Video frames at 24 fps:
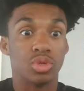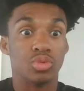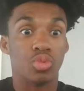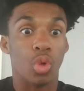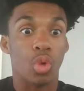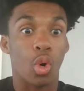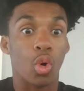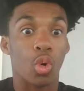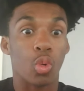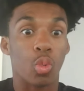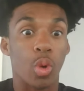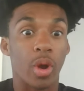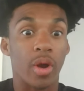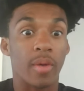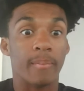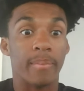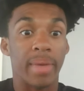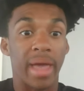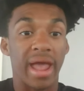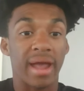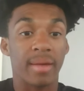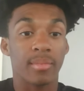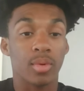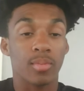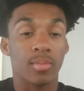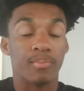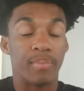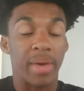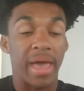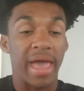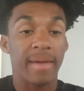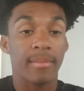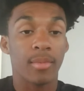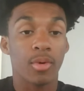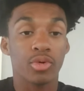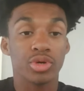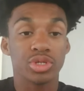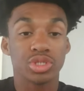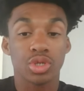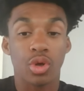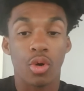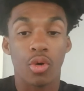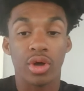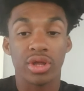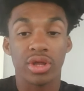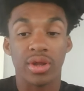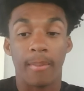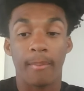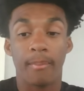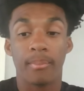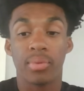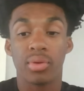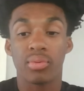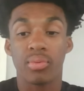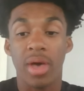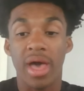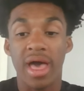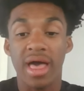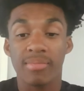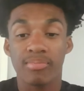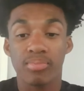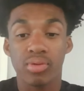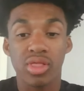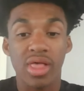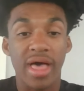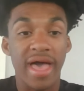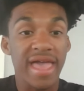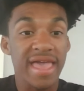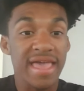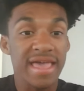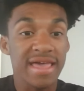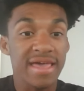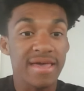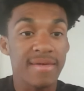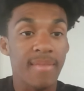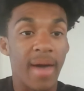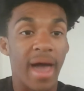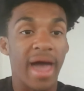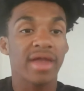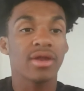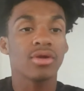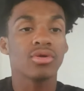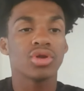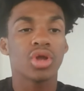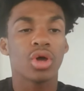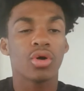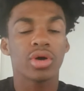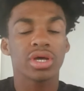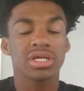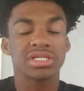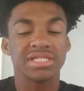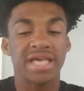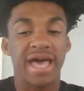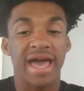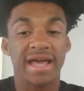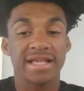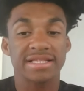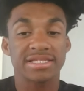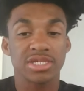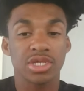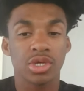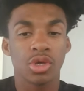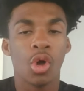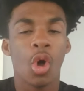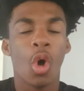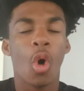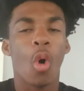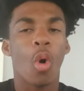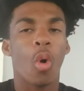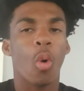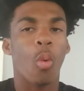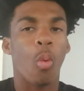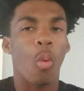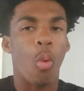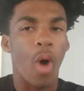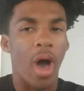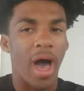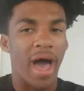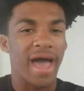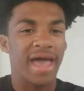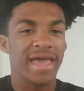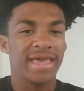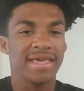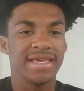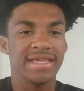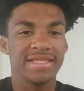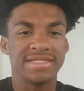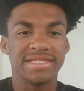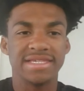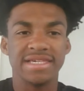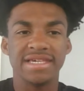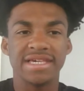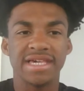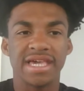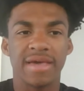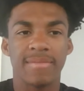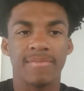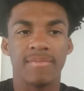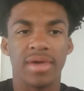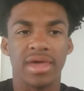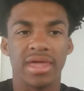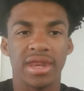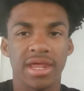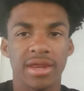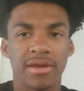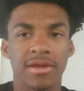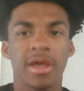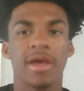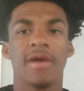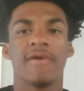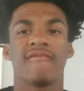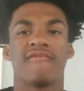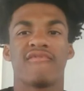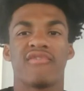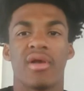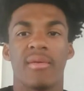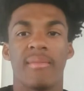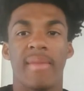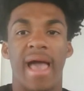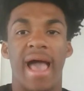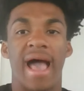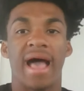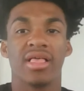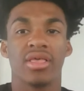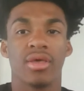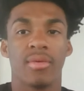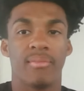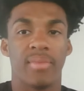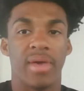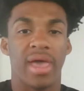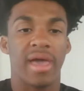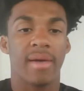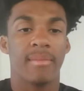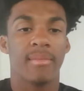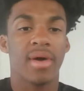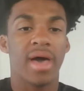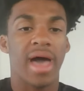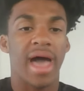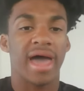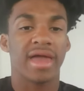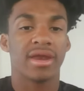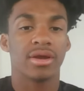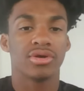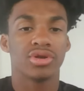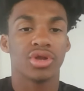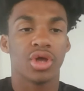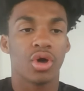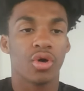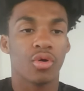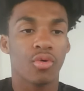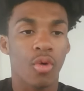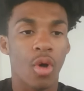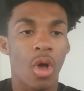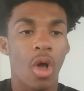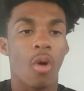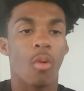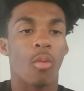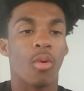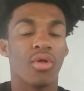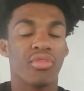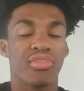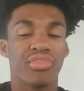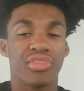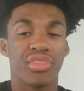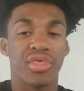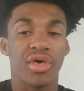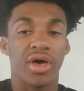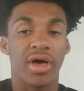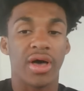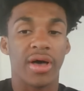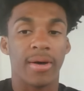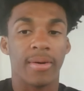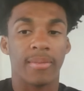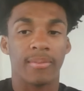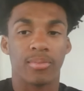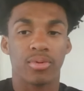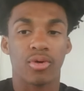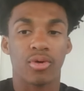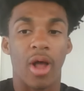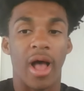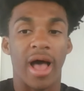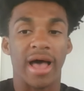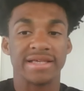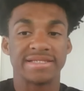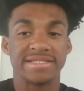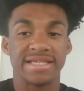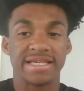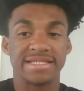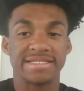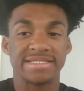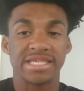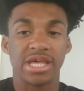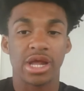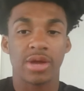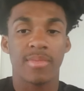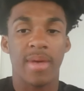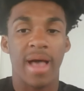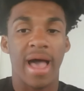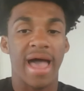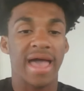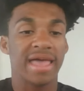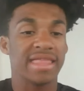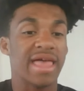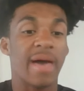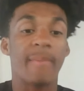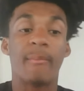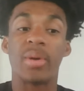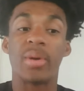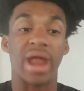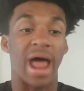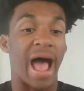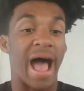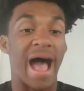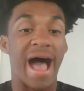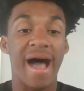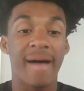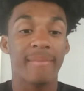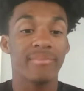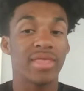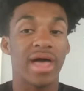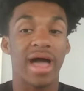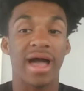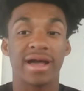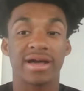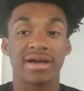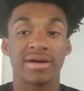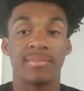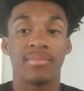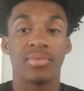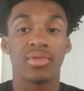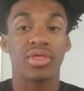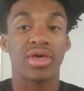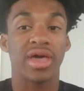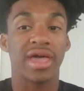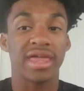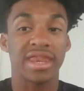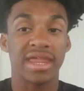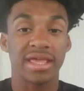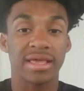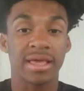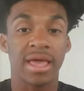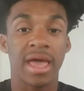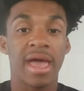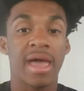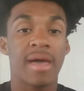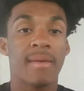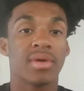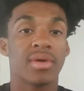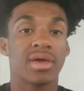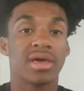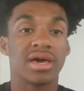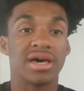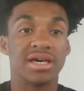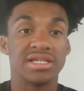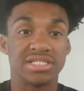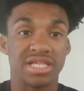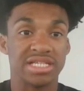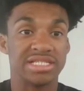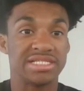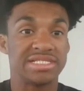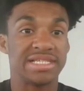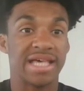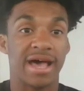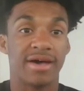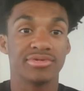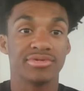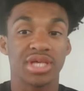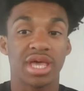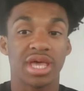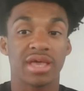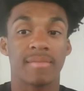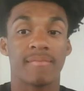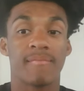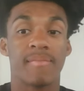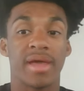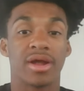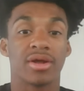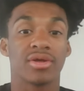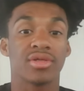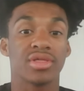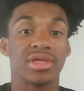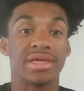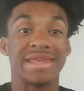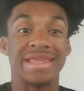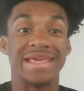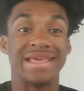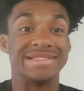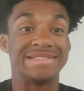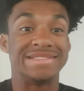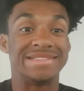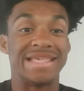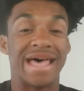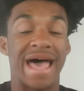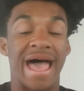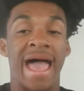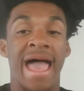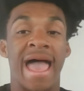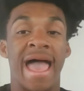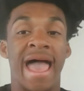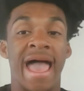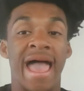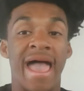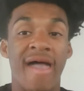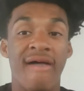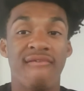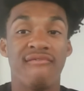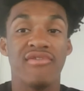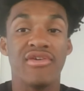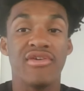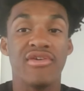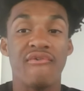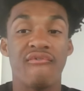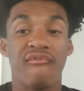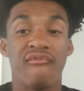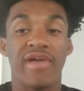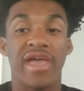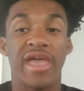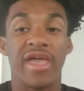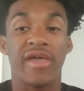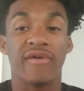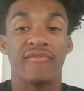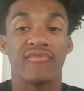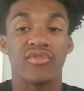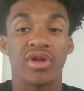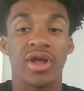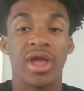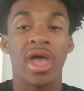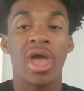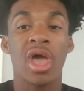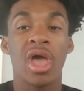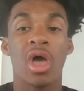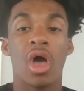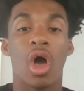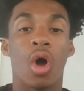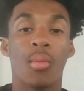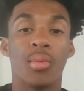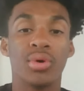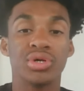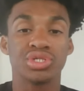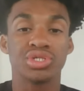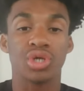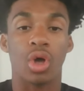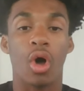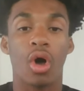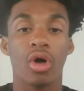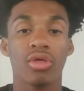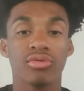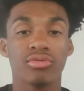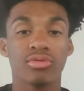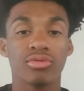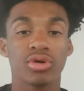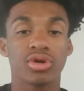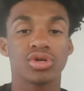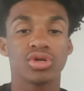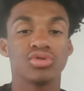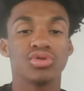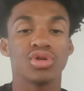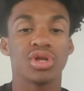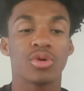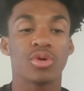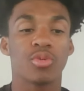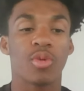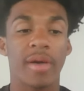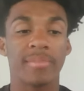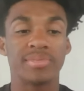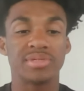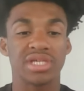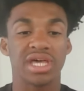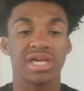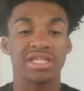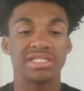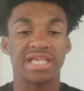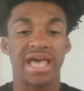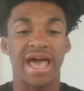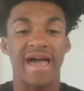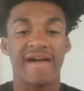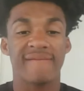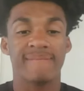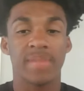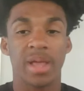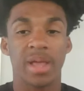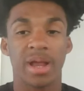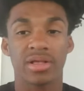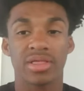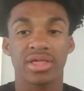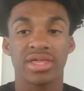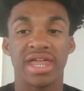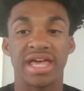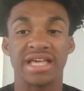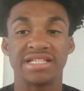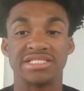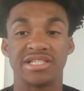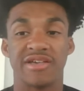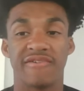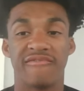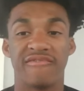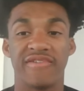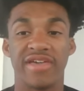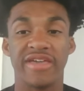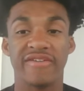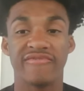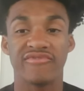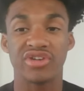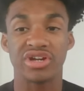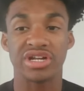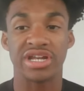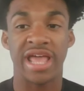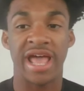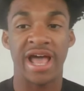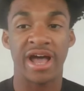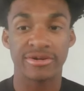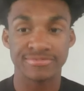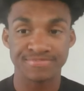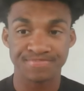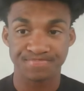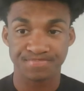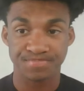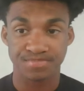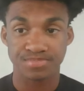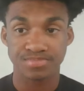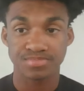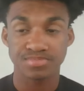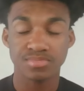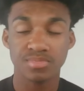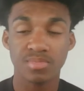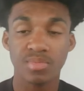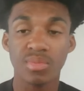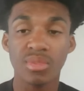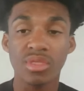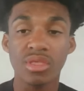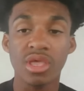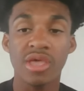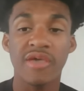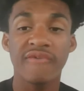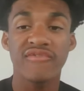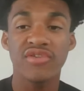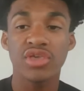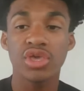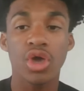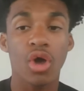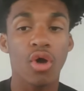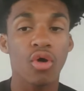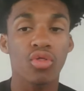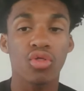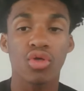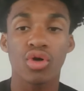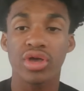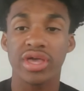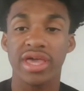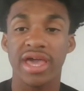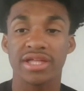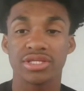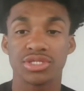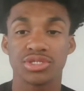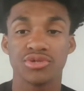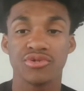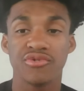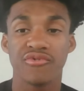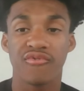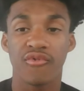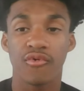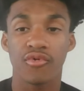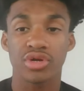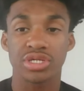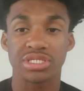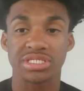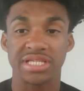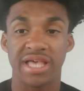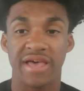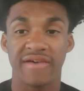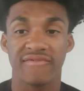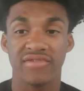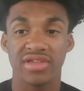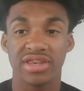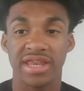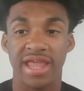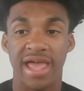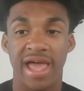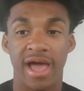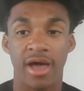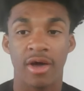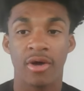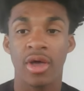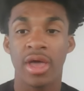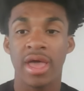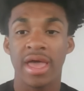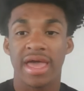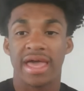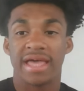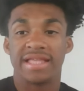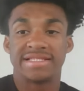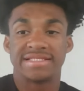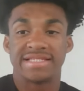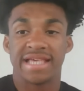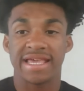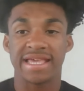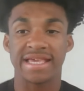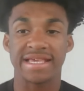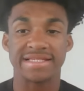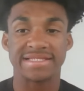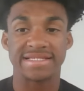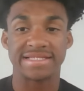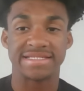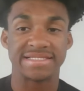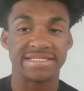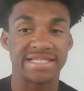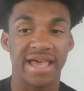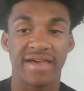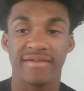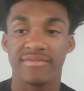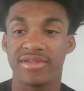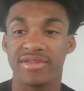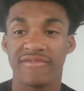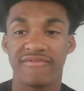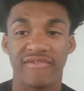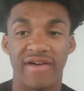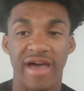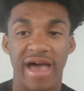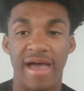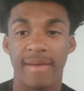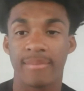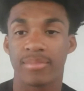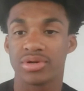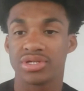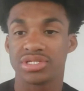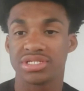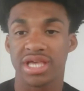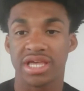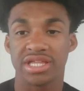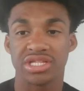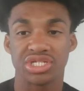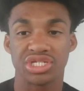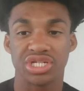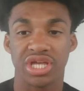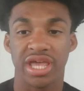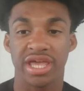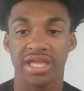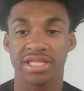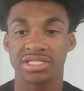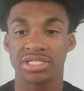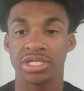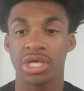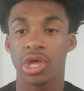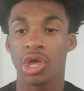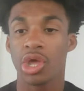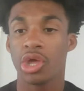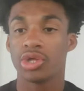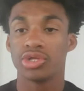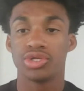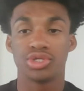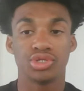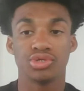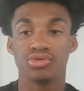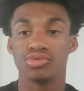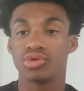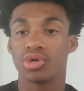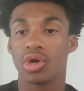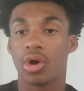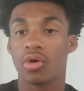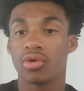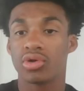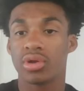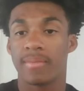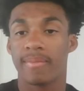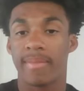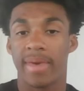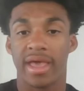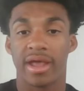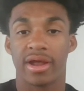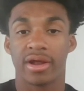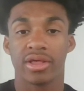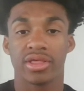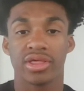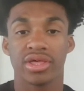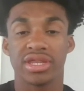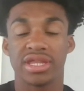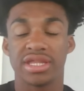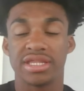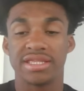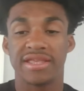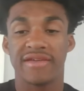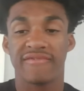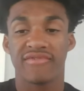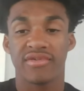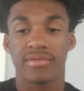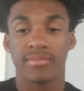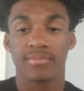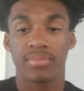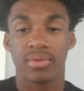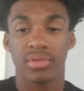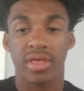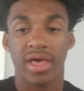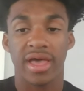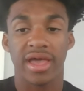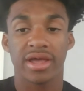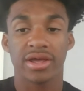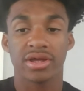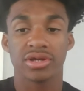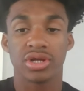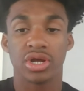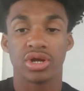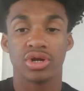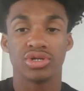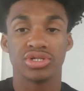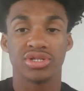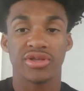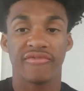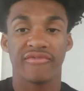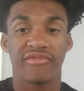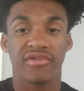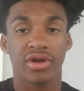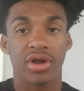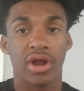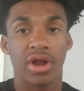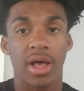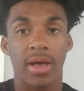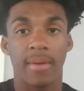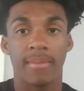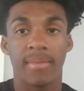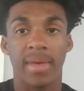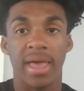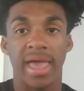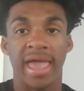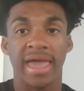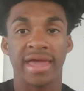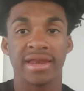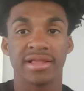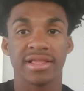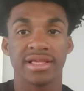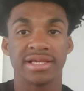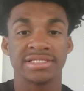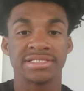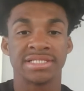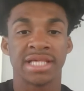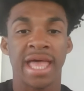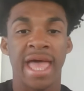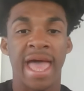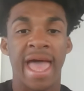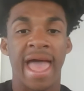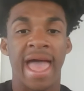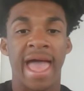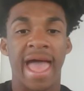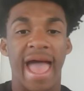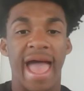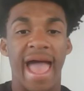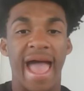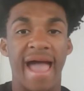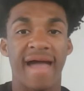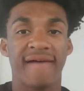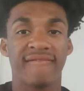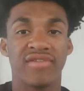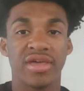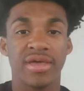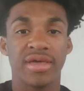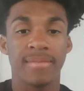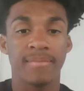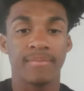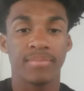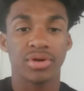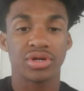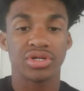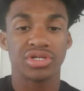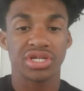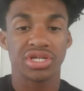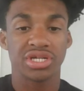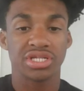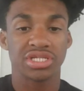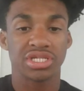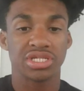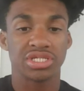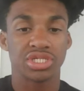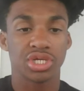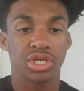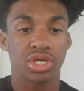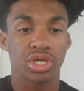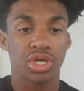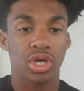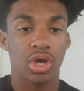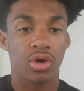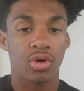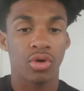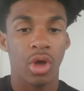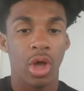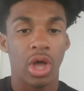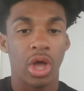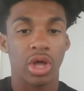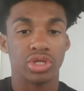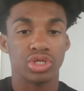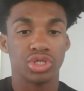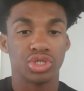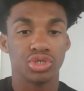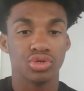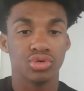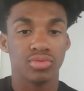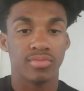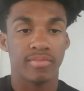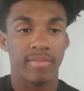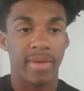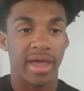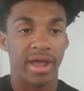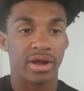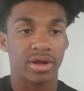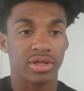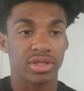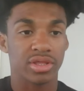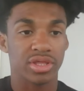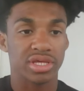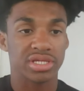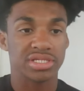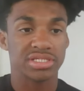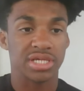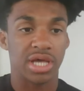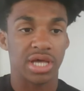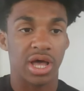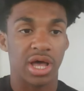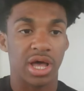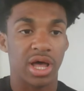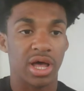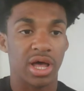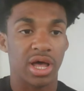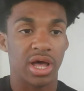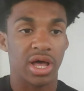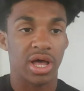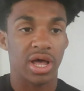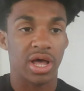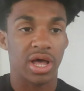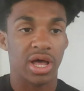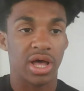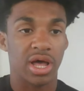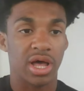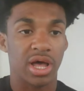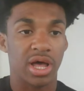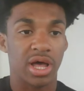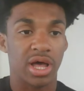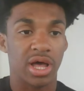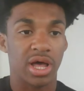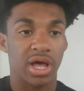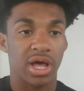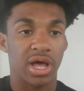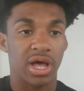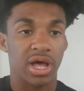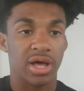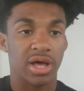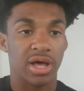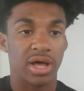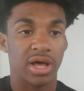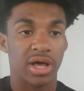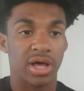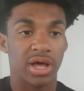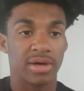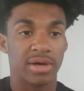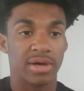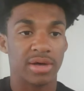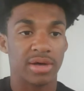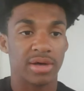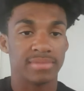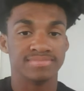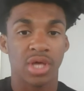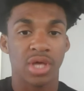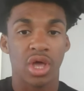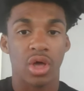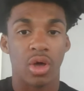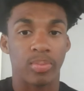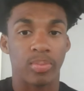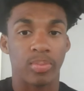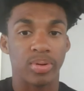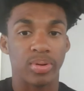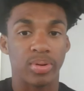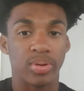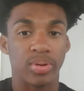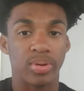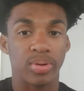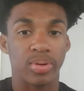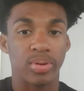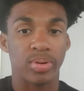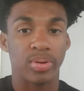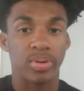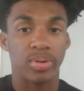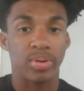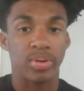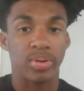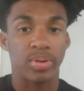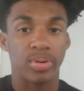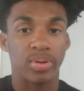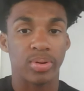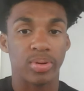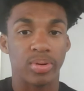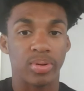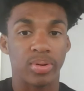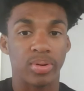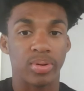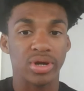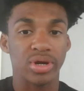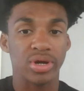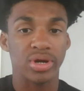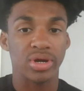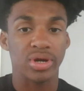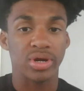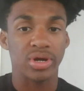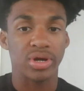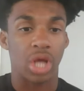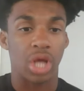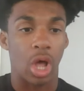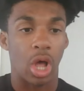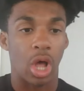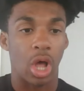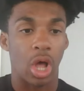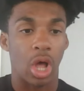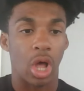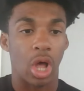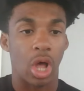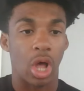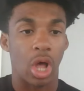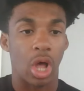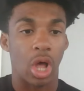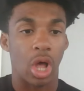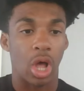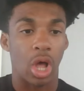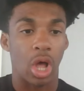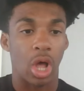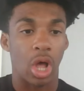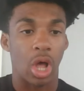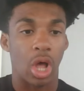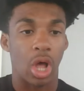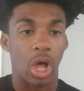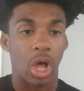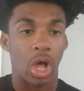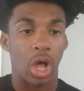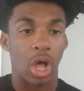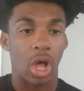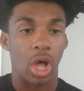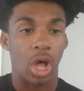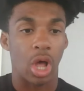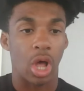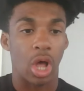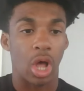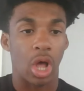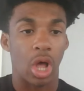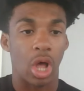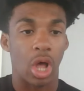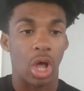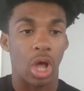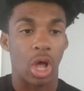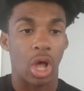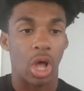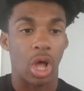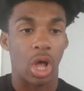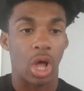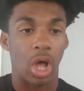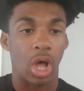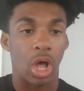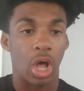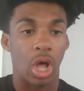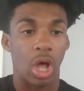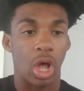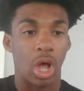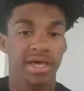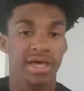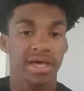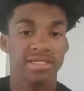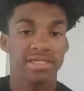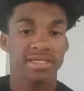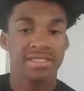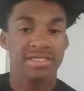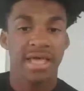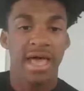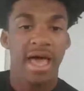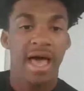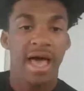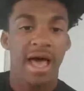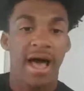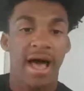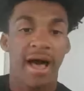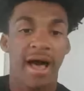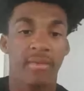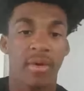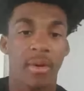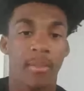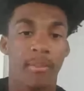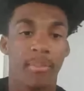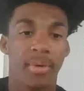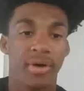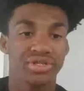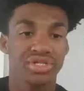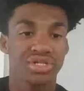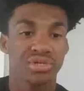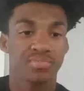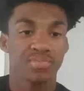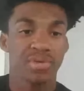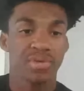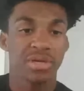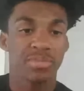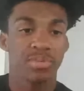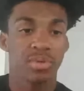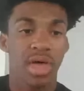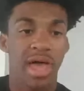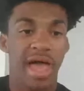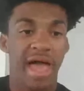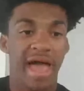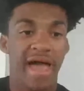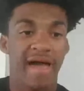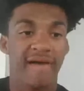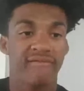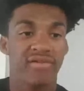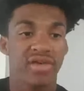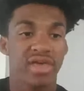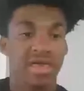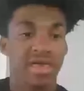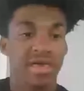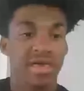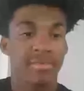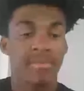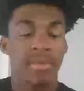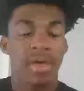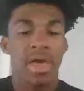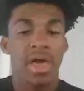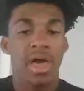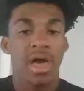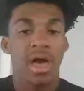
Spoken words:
or where Bama was going to play him. I don't know exactly why he decommitted from Alabama. I don't know what the process there behind that, but I'm not complaining because it sounds like Maryland is the heavy favorite. Almost all the recruiting websites have Maryland as the favorite now. If you go look at 247 now, it's saying he has a 75% chance to go to Maryland, and different player or different analysts have him predicted to go to Maryland. Pretty much all of them do. Wesley Brown does, Tom Lloyd does. A bunch of people have him